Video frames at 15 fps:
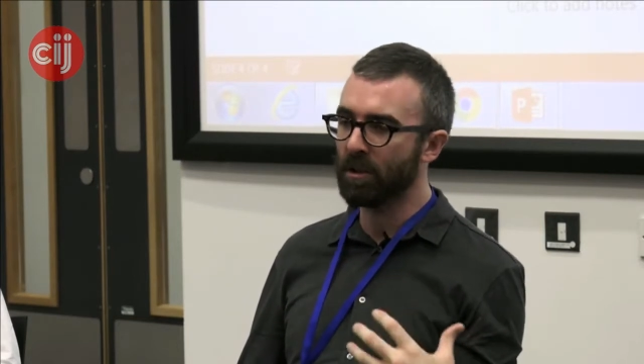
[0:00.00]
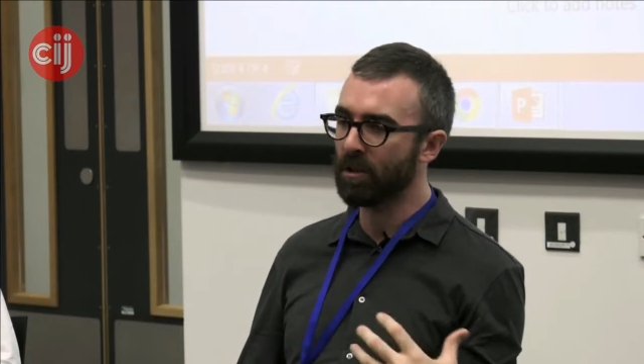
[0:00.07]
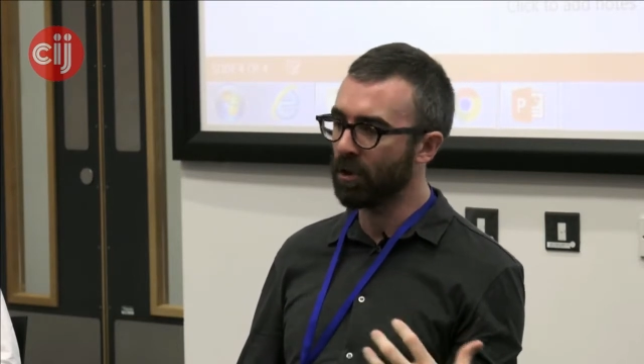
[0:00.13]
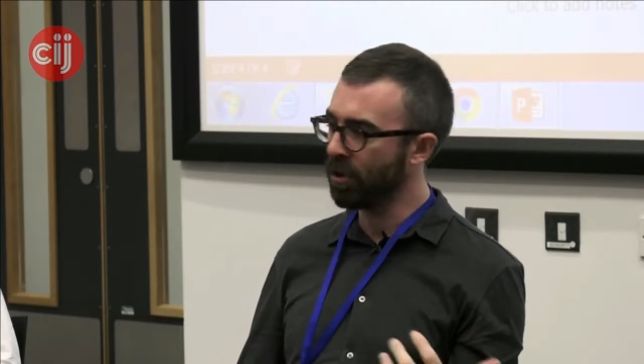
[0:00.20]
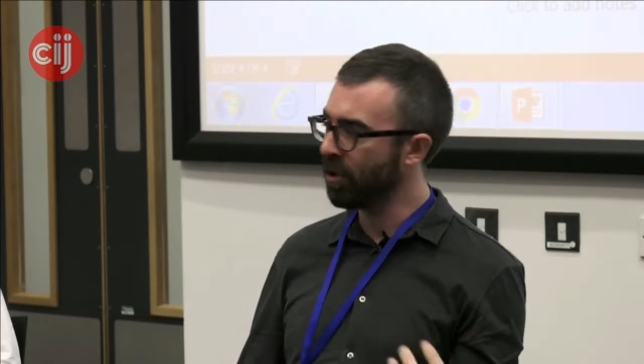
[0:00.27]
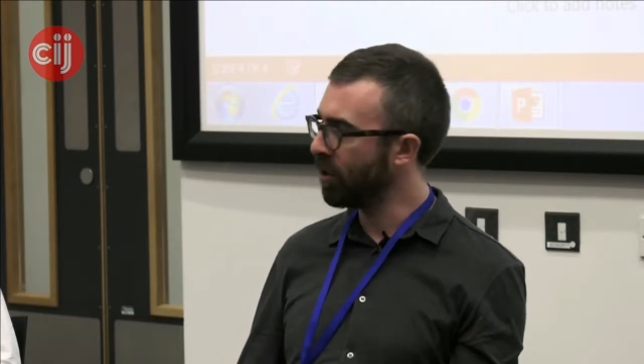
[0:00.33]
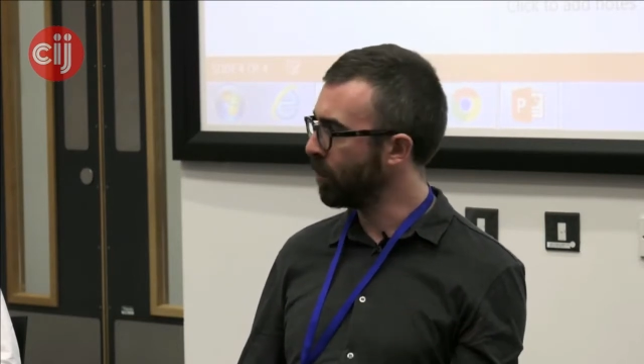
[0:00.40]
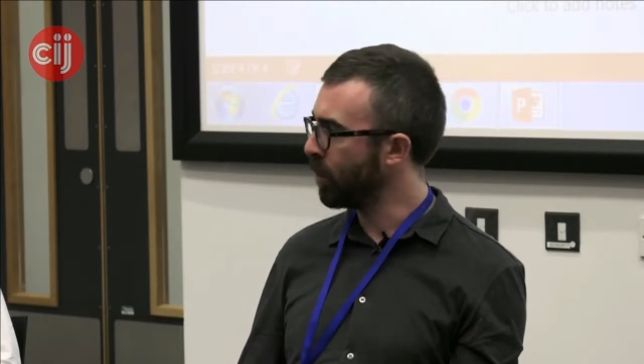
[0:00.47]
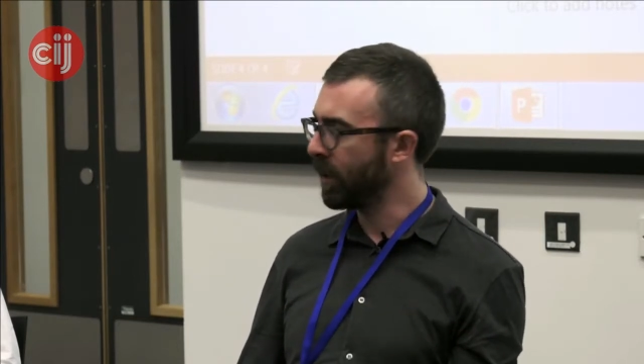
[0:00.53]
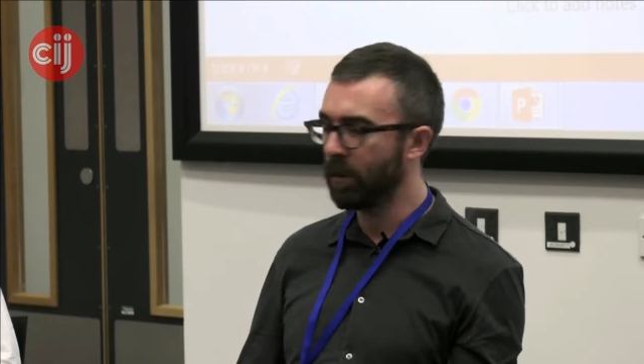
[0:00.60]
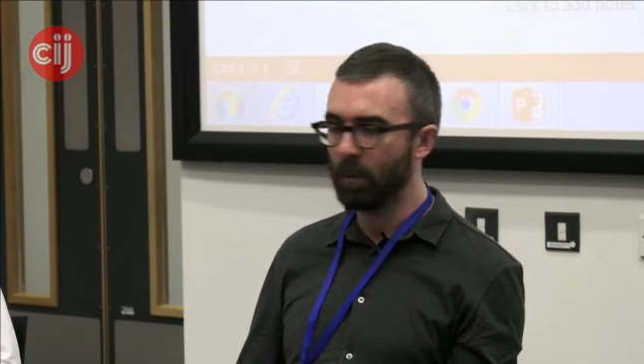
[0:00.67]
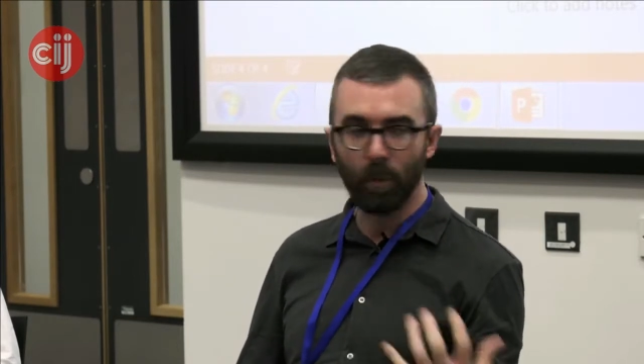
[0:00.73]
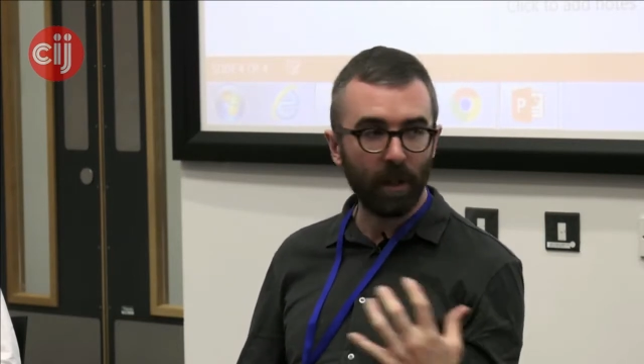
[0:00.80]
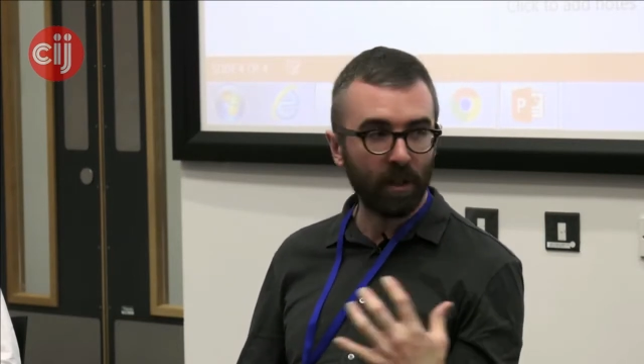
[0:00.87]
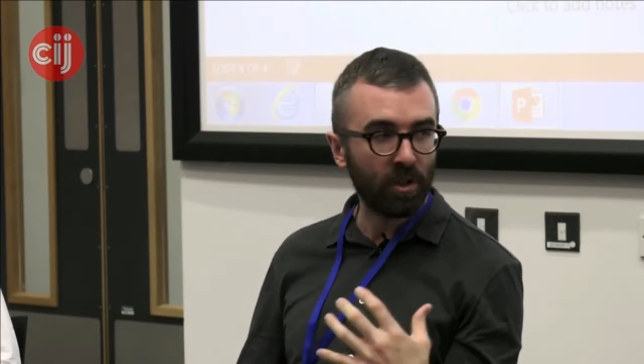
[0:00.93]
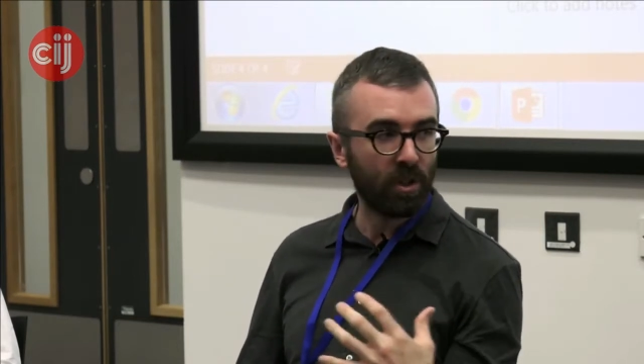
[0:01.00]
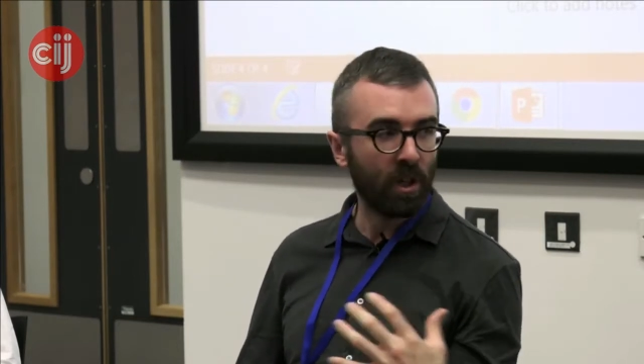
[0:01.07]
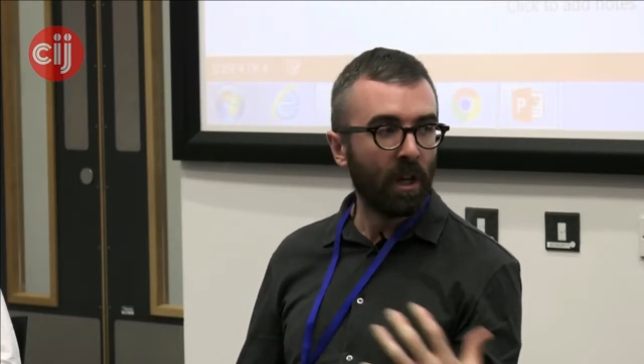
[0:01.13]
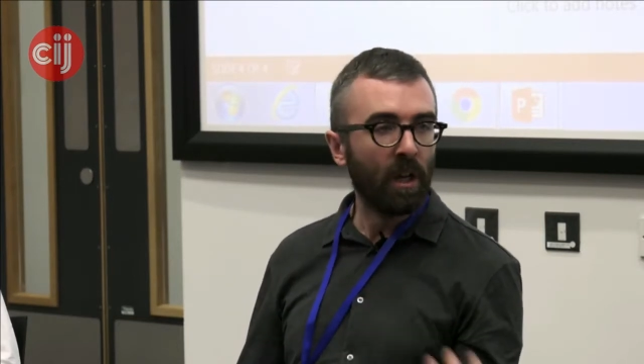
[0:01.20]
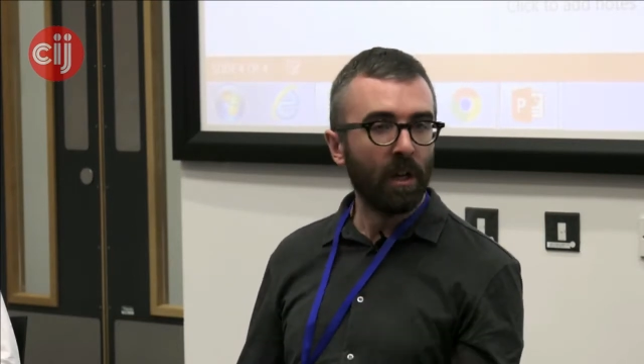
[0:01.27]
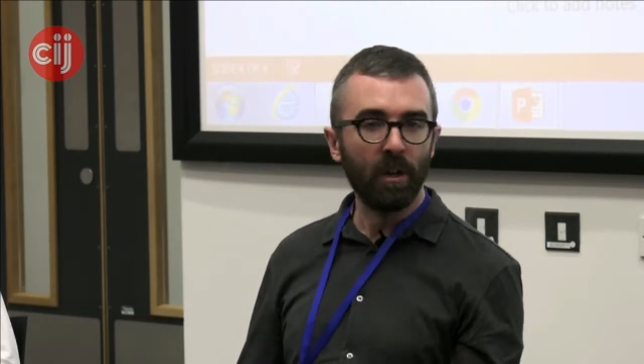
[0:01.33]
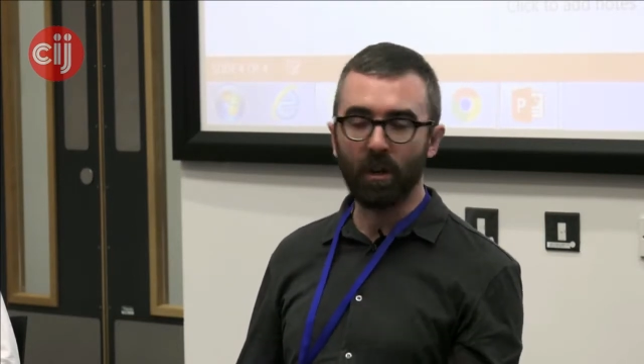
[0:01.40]
structures within which
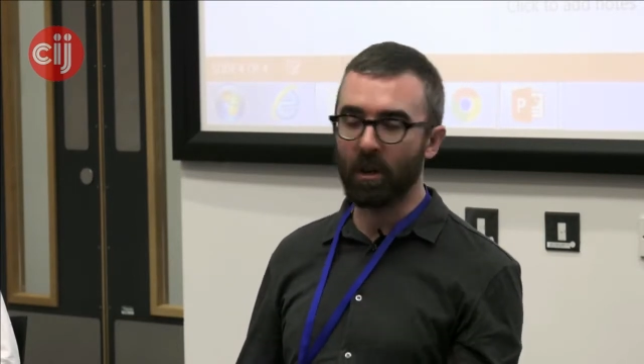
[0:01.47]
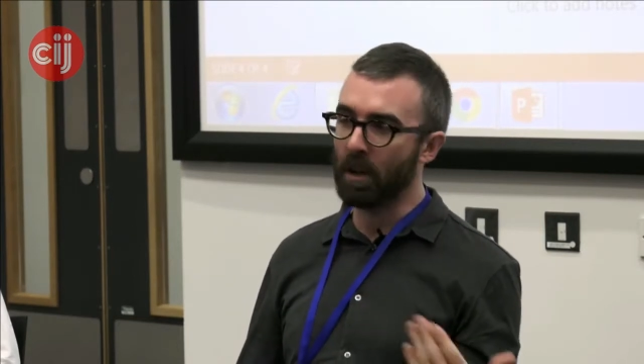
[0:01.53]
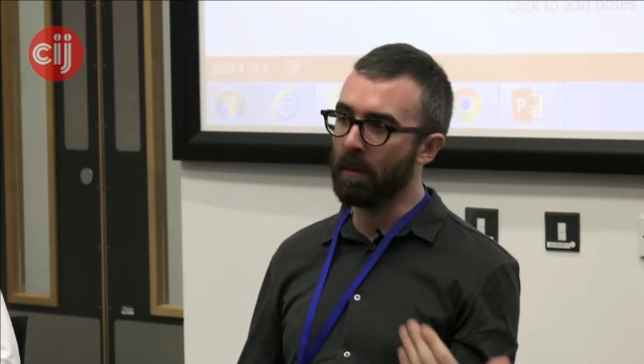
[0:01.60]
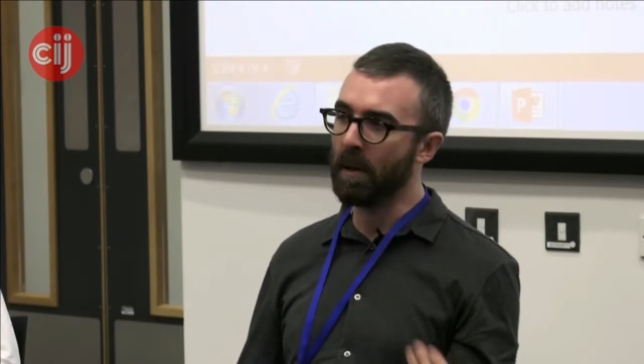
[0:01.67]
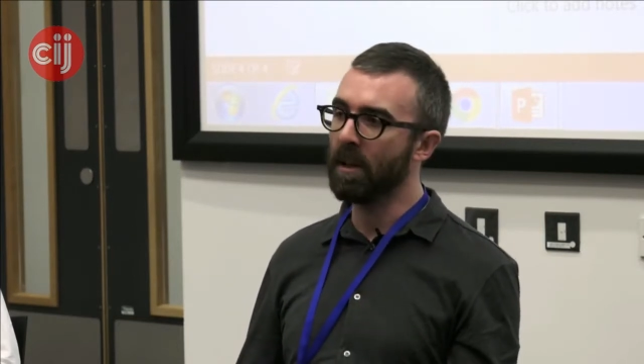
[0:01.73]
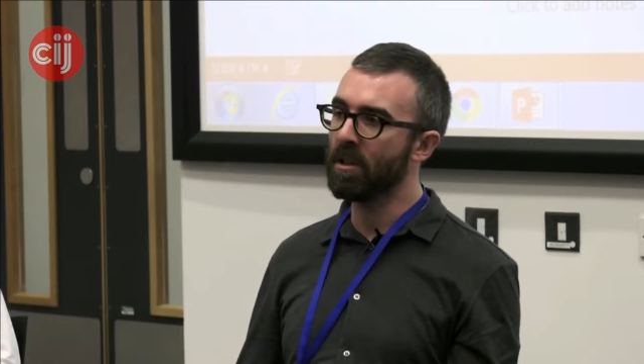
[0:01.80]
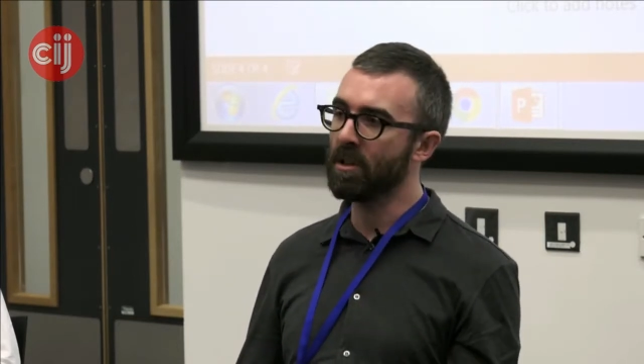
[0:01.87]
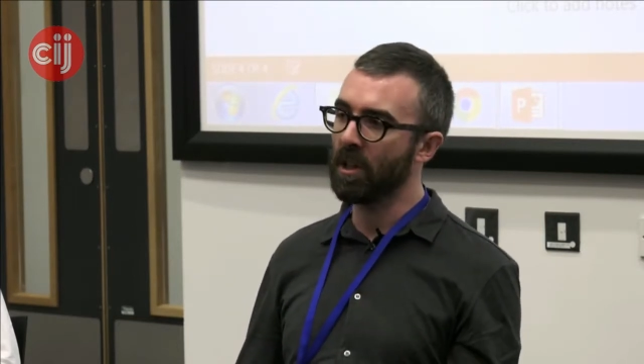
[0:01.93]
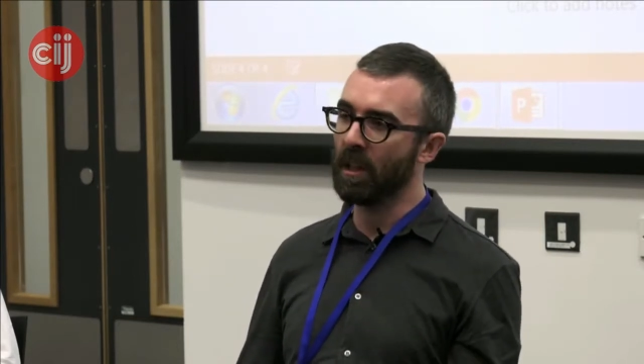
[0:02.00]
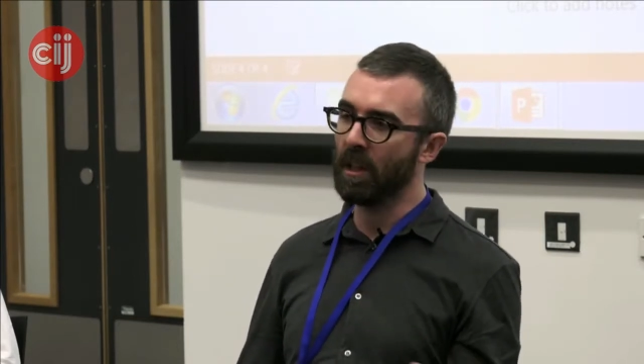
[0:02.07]
your community,